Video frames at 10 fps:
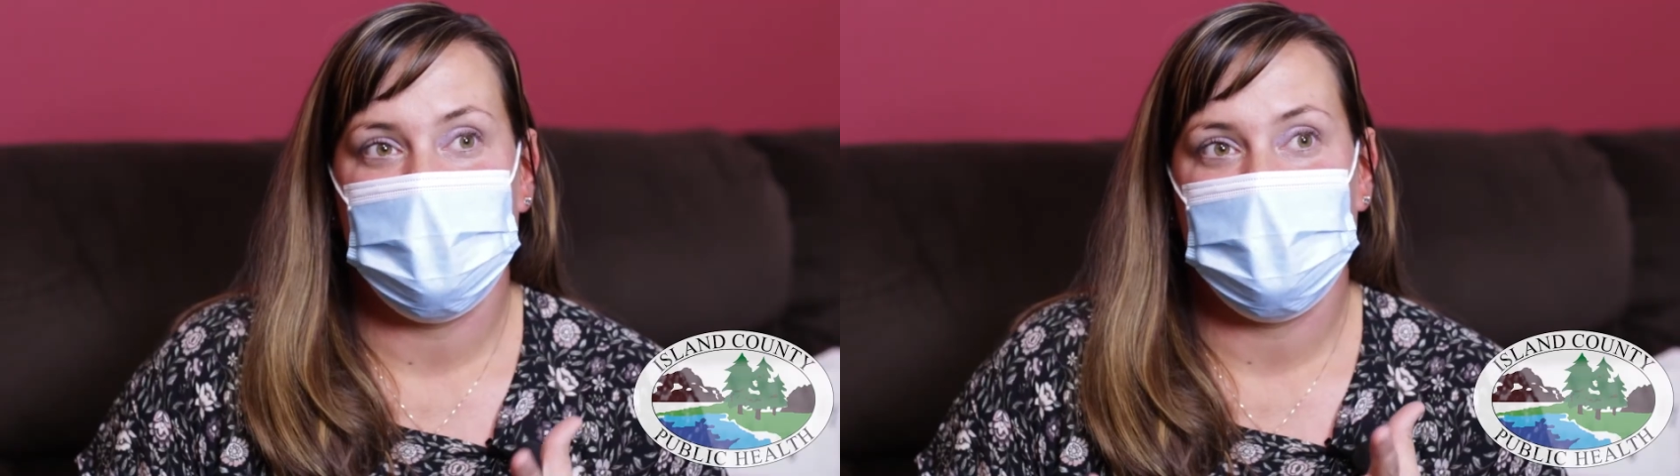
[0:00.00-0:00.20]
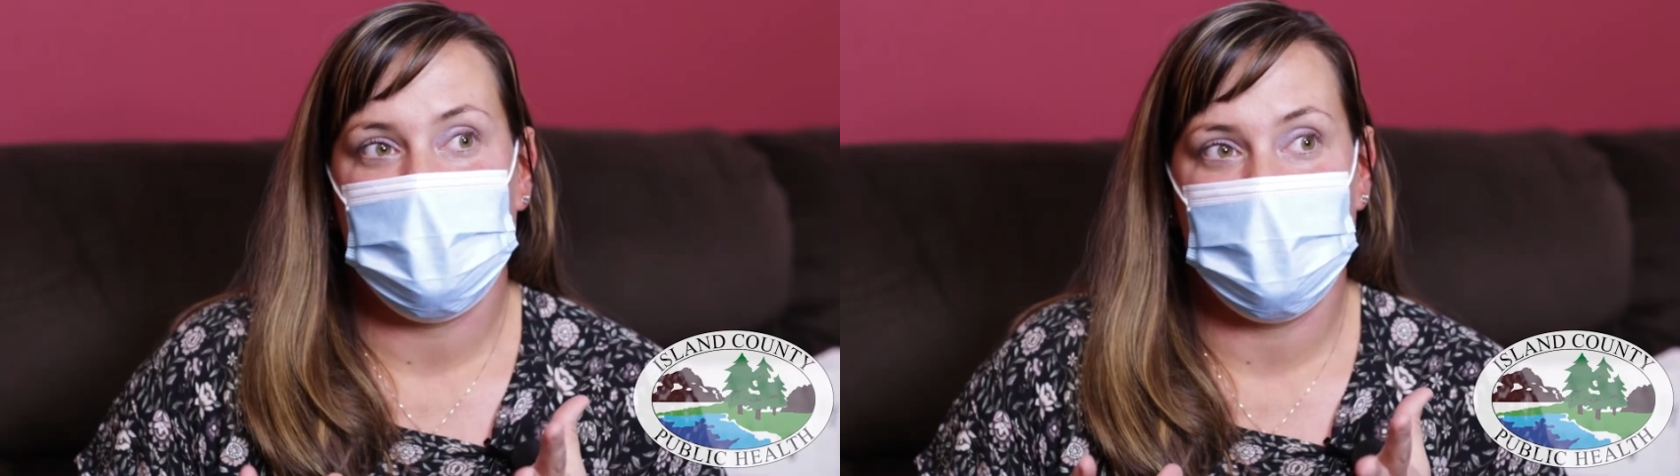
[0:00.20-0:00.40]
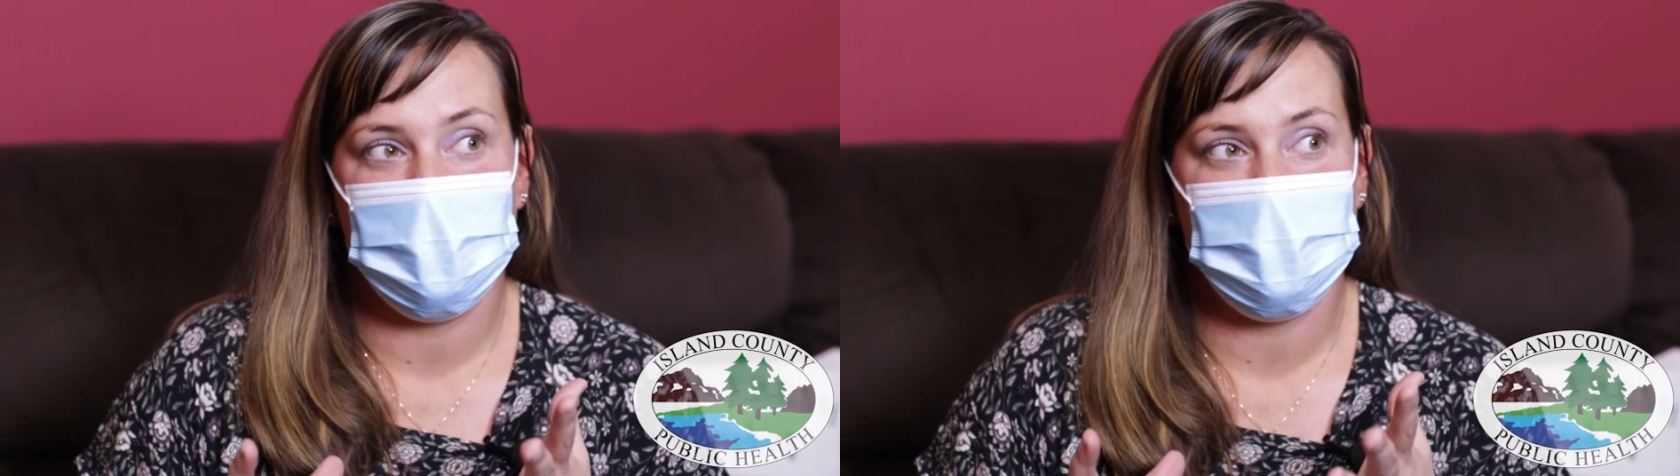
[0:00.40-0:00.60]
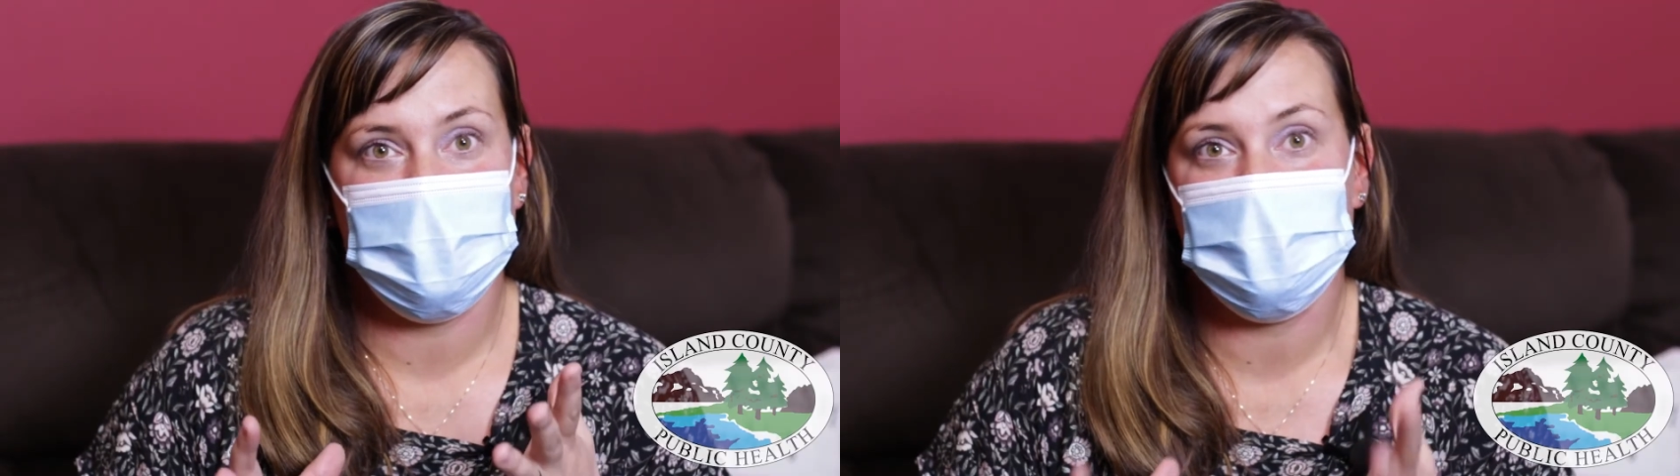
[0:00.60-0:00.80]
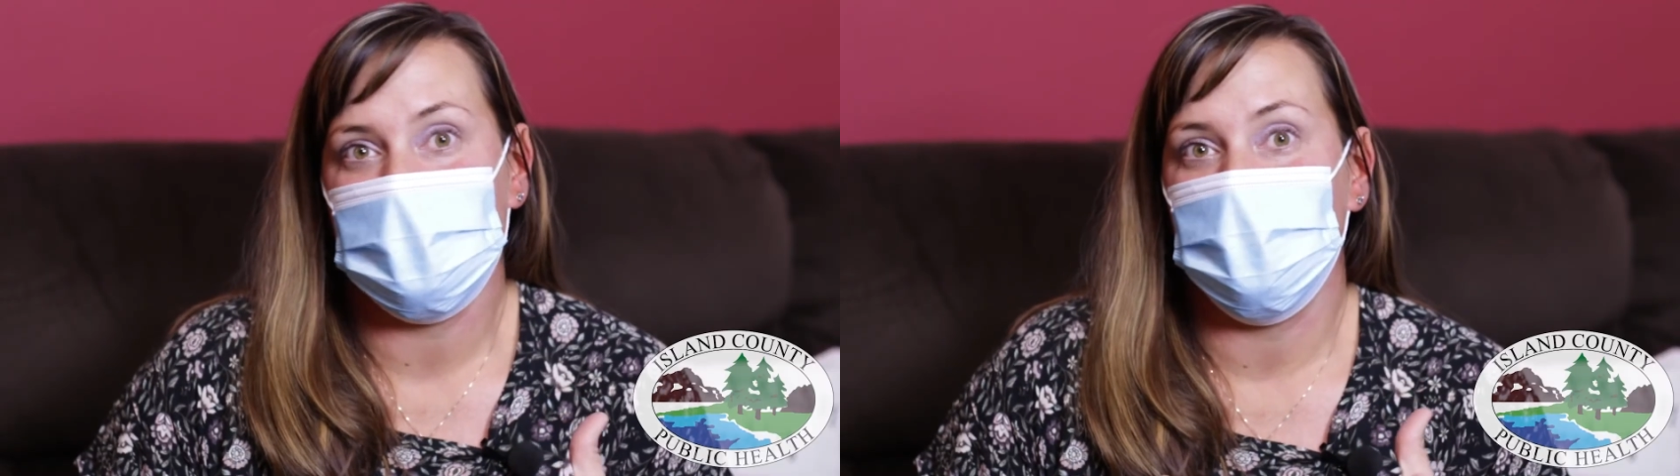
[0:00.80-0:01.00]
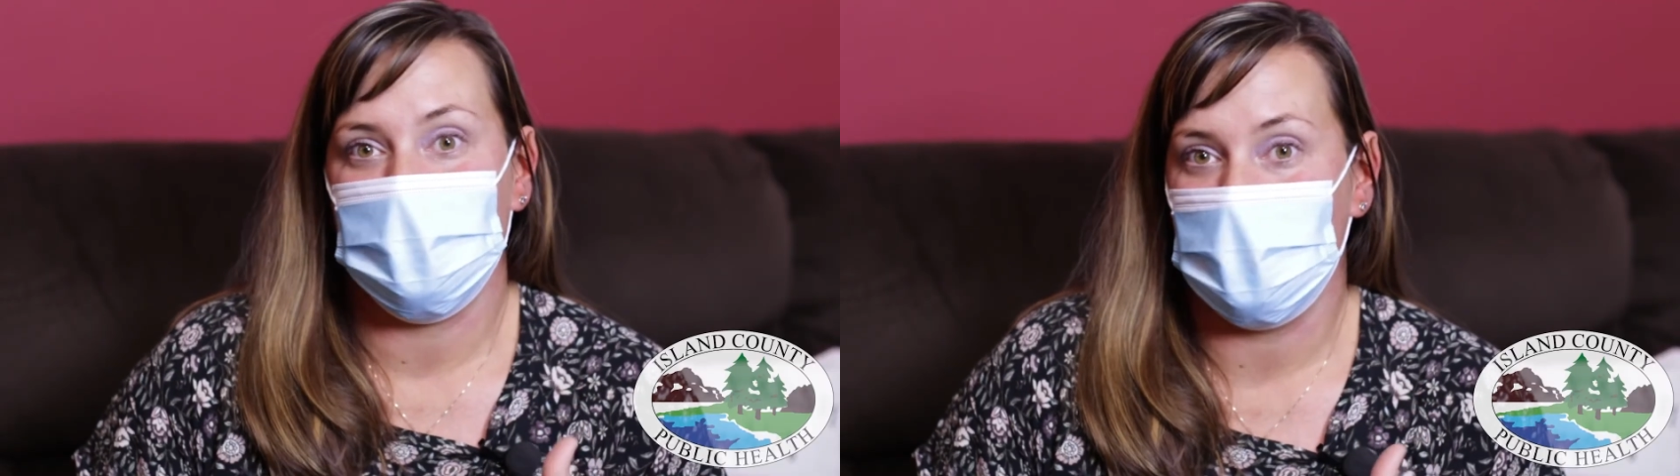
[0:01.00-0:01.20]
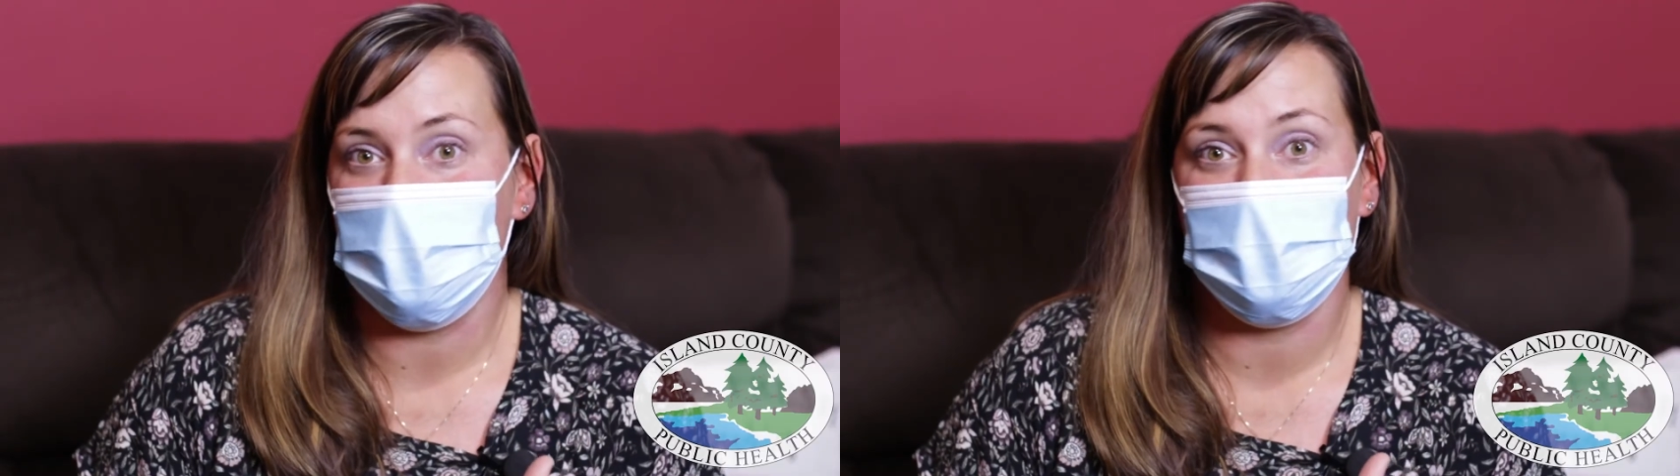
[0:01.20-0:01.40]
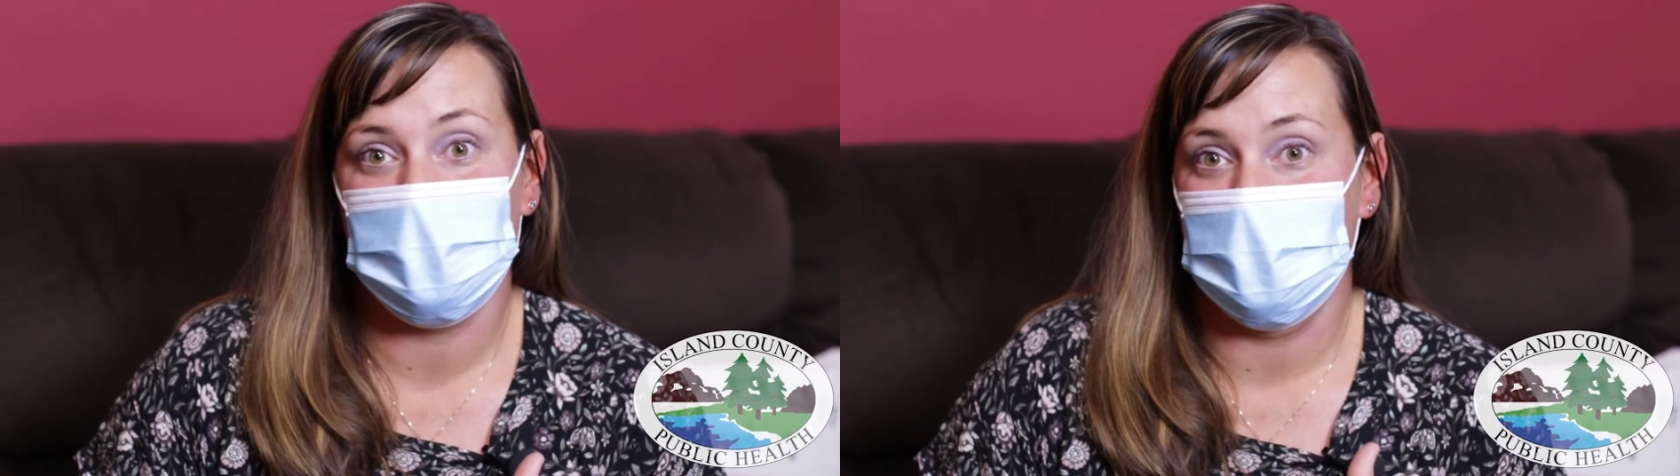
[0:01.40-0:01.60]
that are sick with
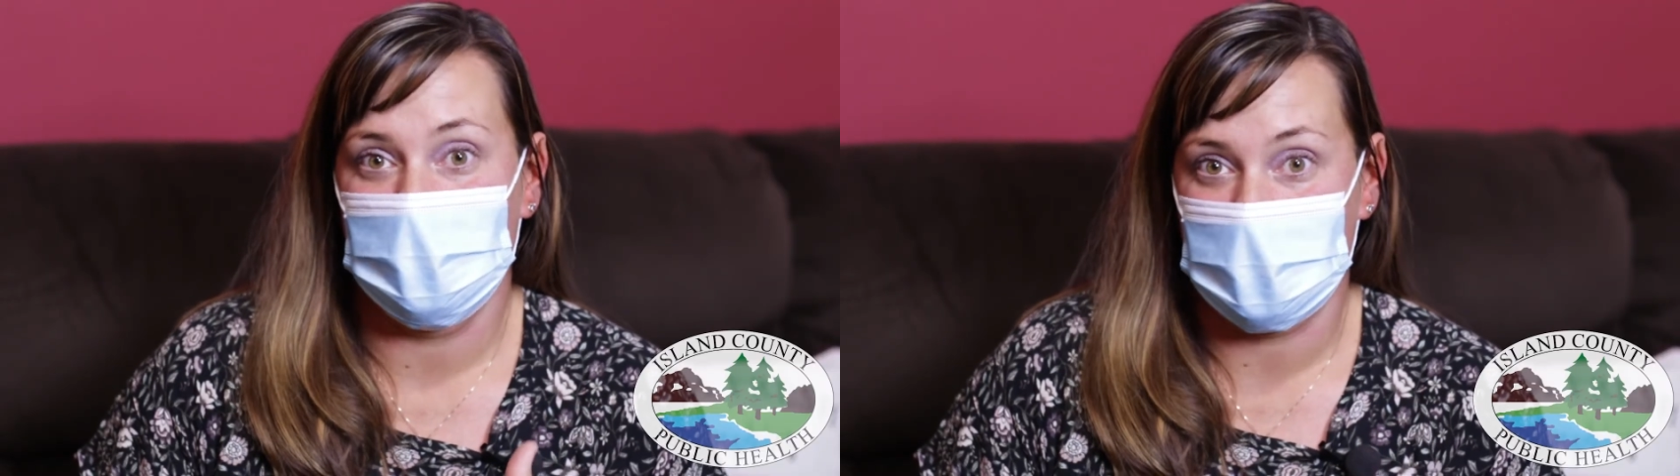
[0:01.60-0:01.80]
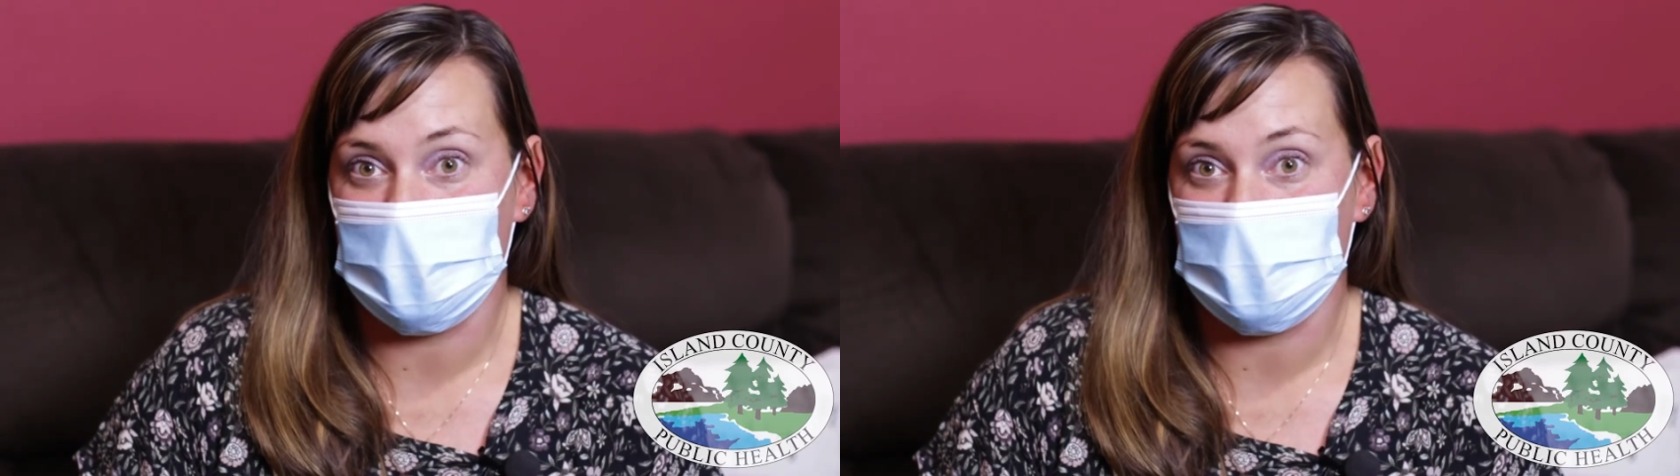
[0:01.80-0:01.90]
COVID in the